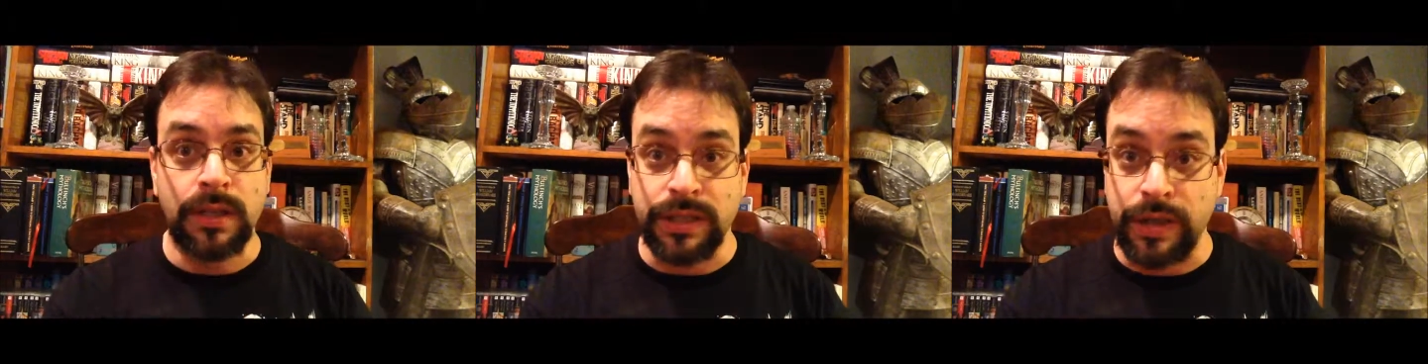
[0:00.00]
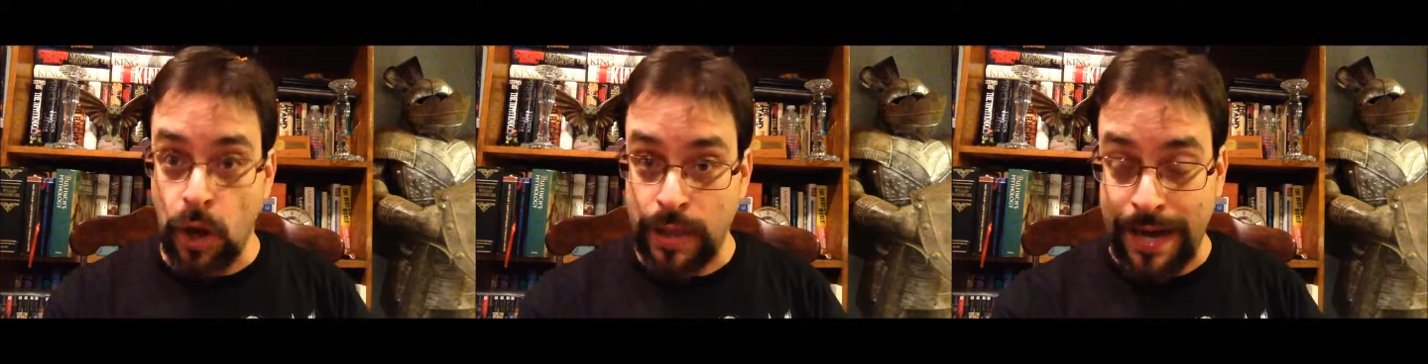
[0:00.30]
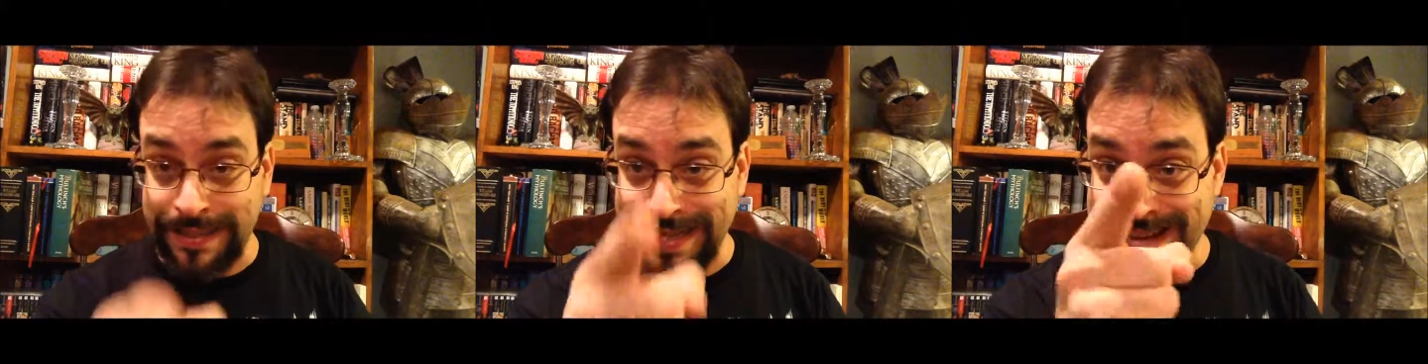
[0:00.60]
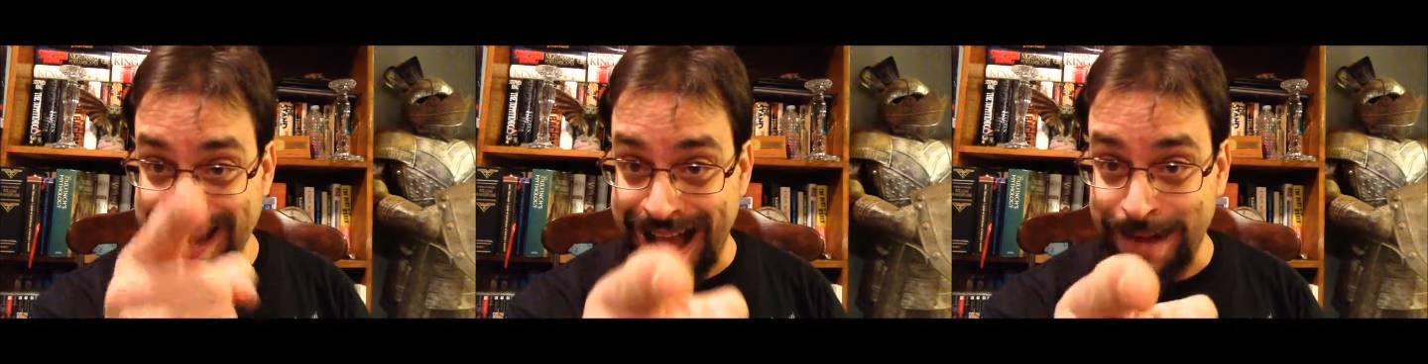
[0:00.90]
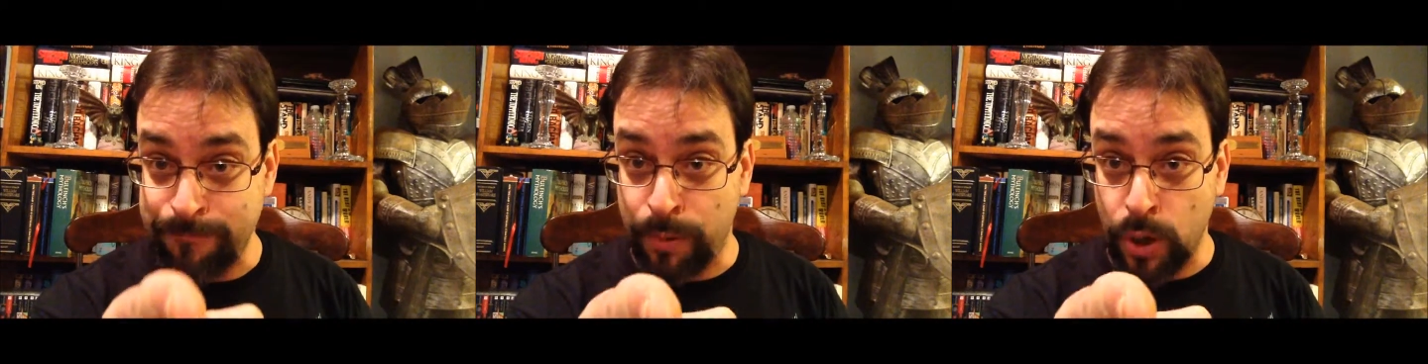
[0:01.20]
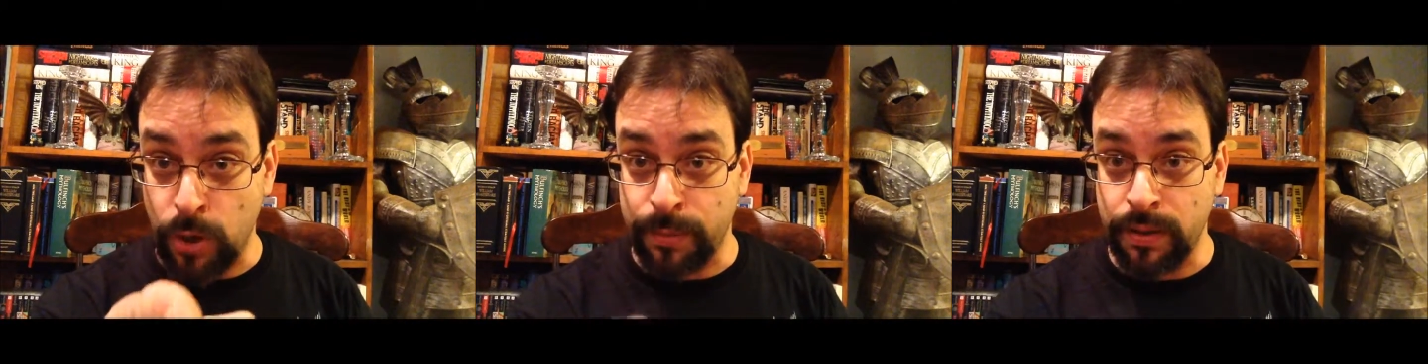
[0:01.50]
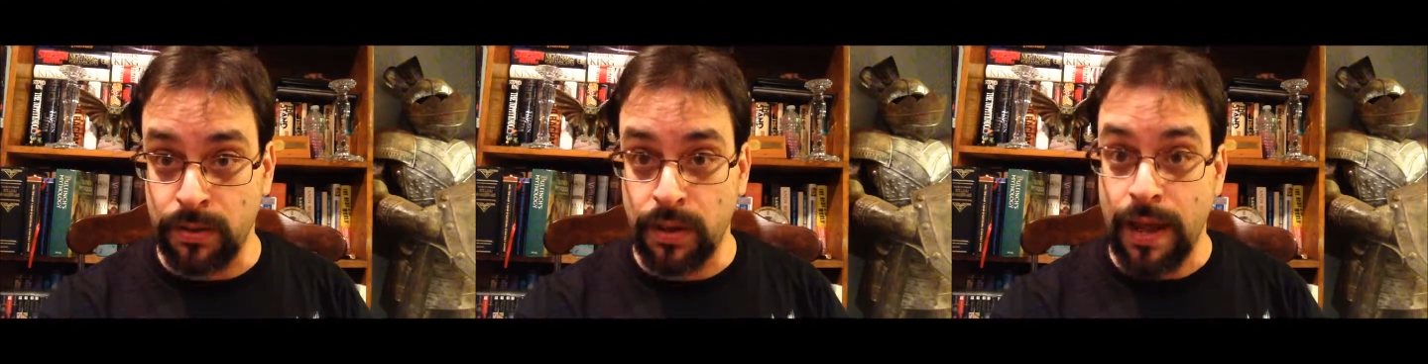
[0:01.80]
Sarlacc did not burp
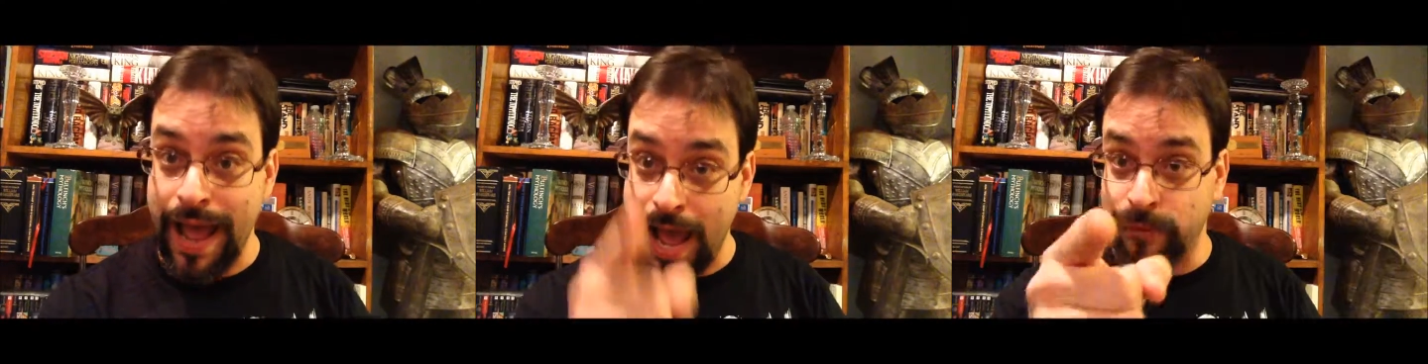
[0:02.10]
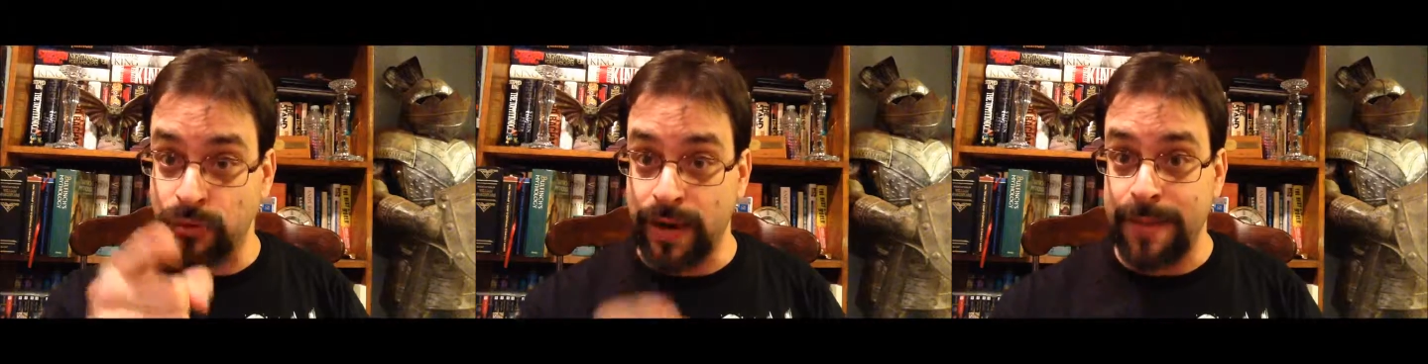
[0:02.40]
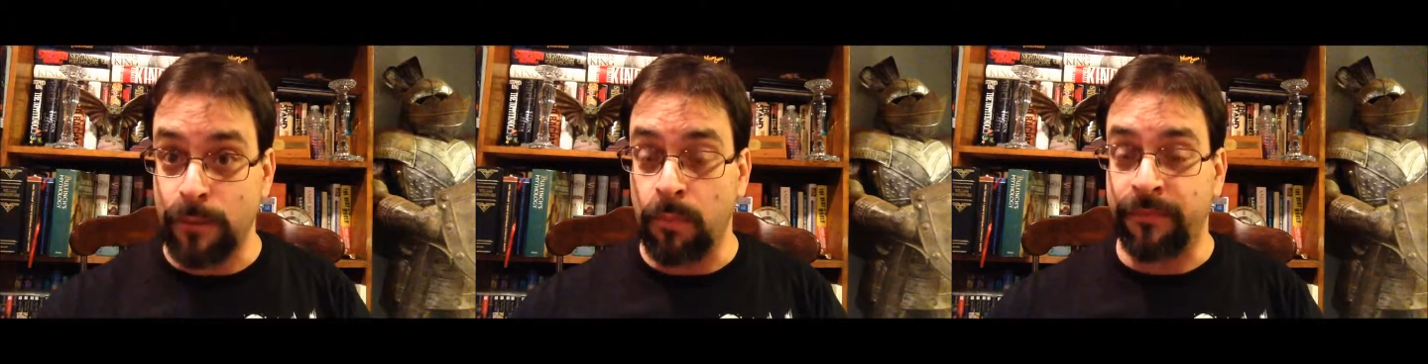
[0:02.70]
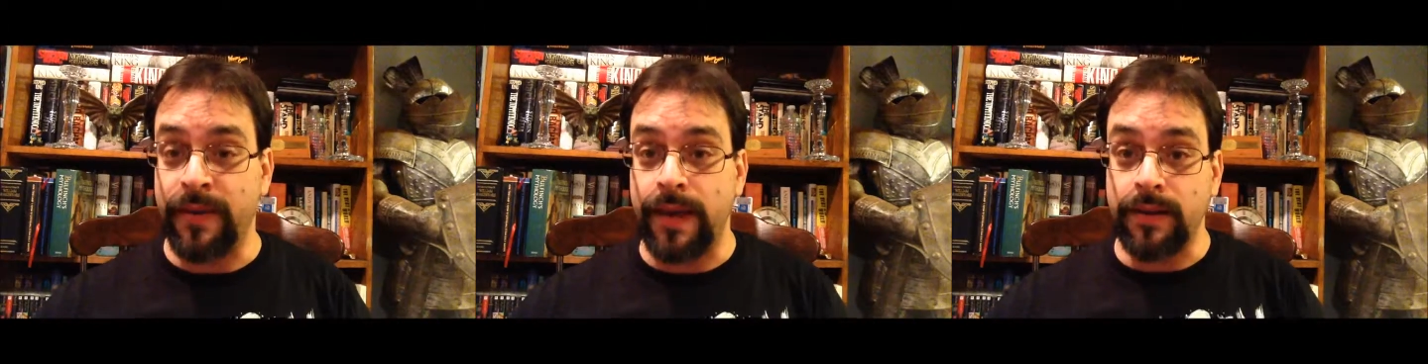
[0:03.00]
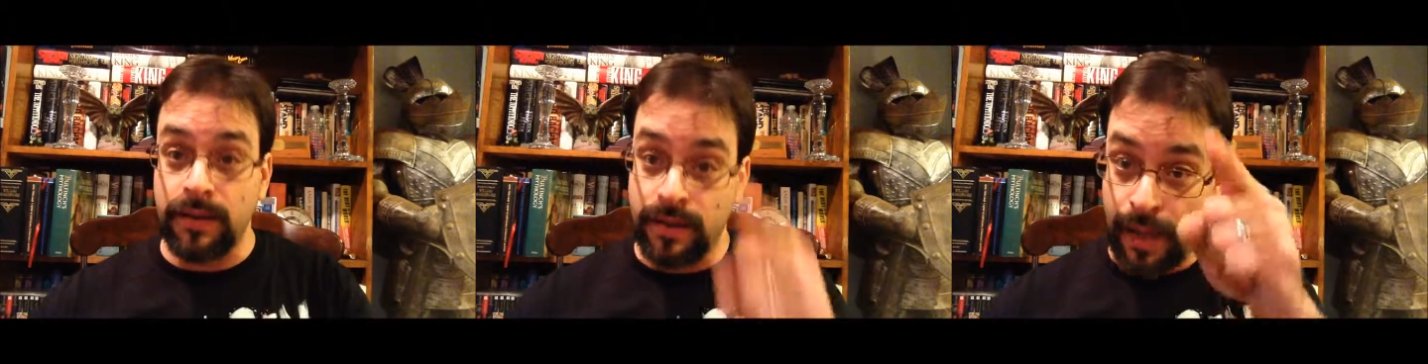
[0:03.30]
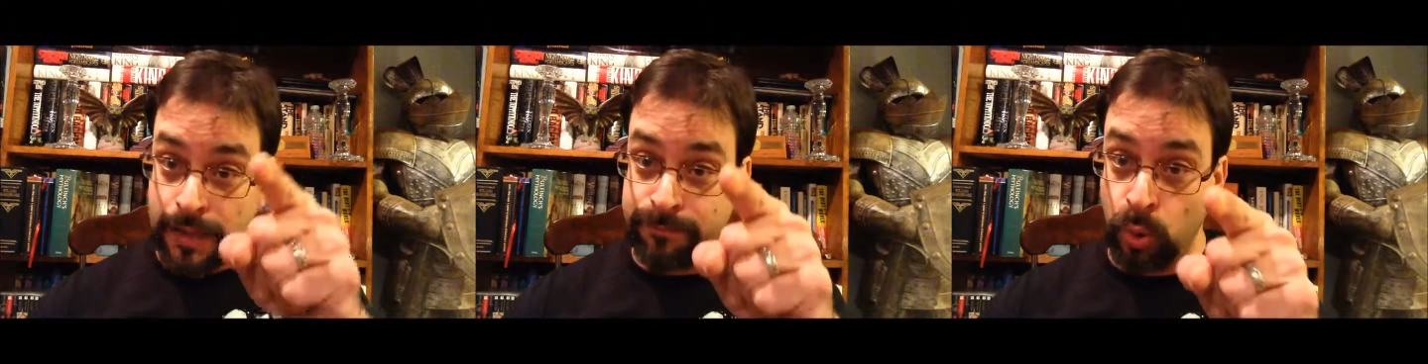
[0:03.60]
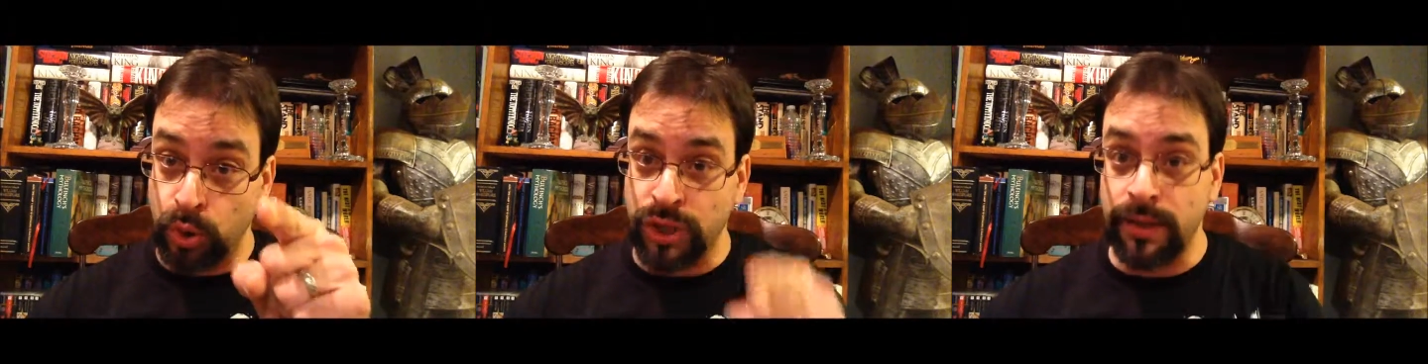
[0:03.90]
after it ate Boba Fett. That's
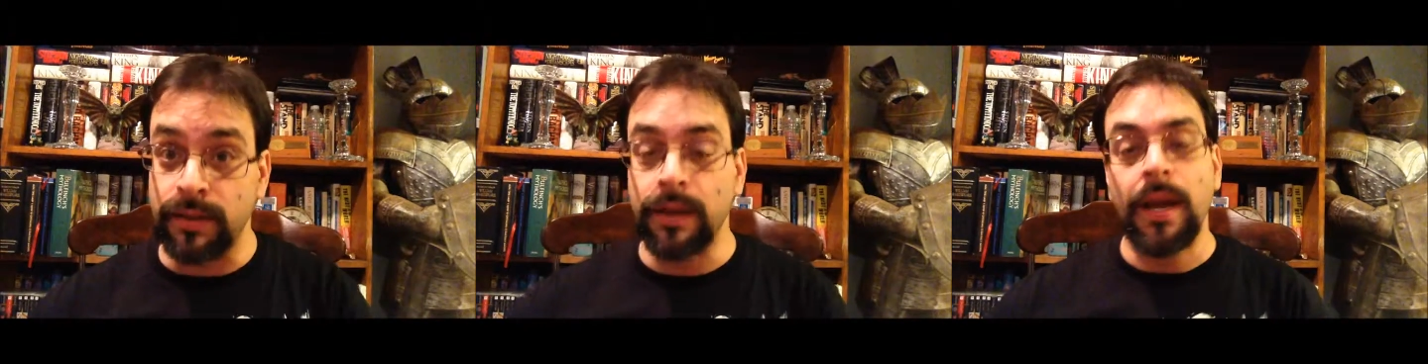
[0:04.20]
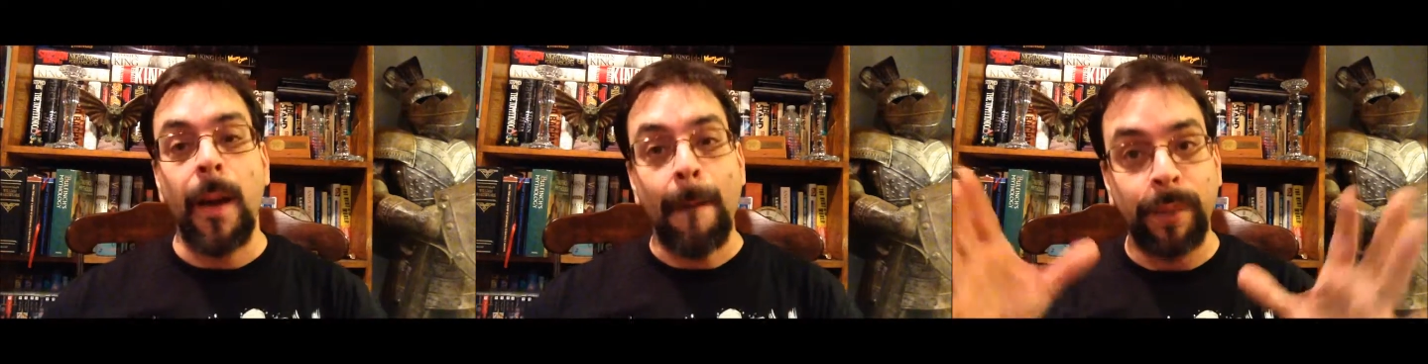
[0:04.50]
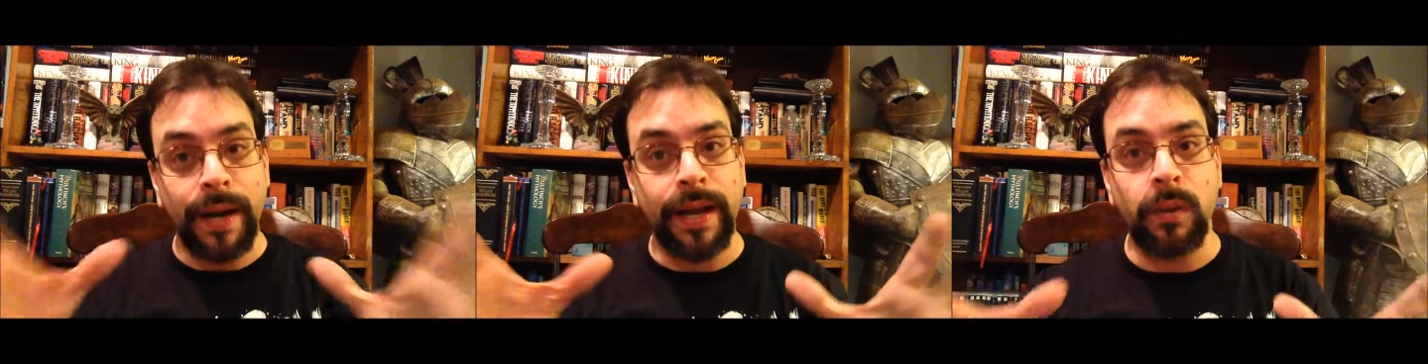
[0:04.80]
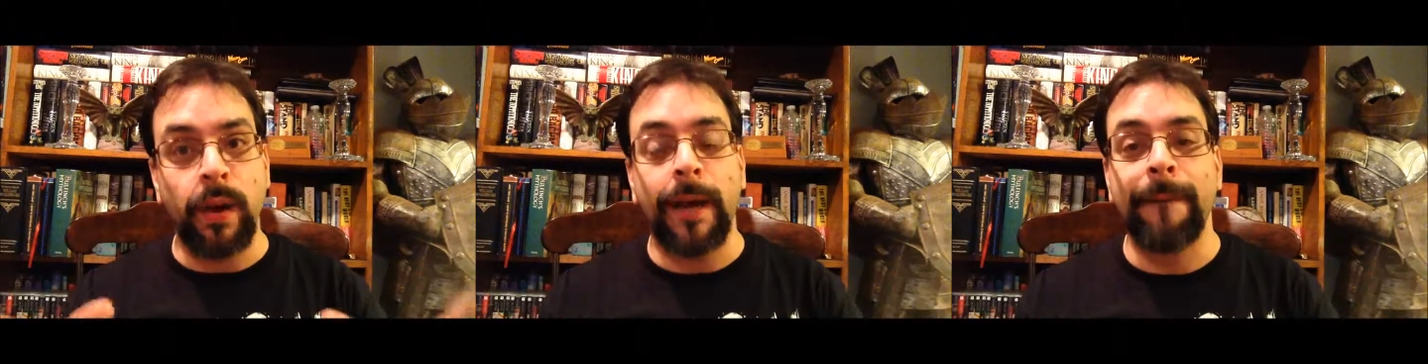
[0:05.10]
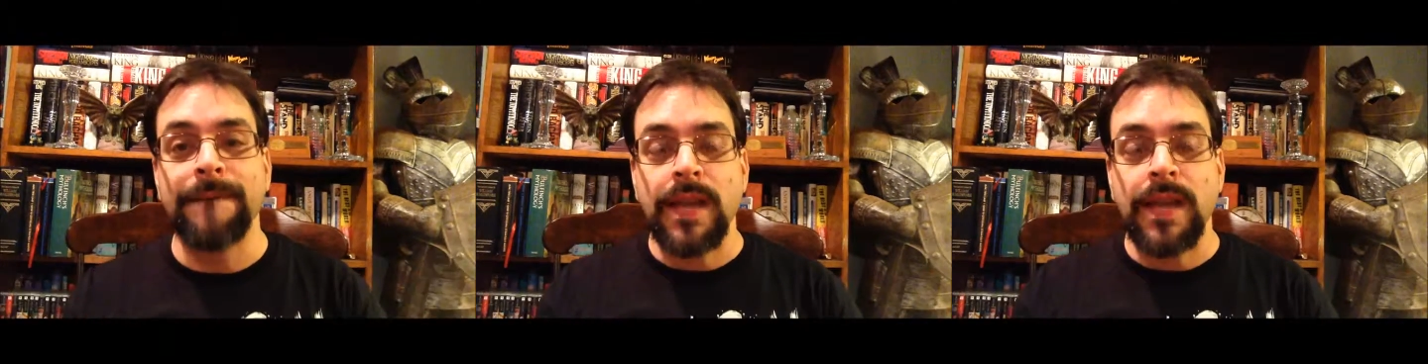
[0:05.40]
bullshit. But anyway,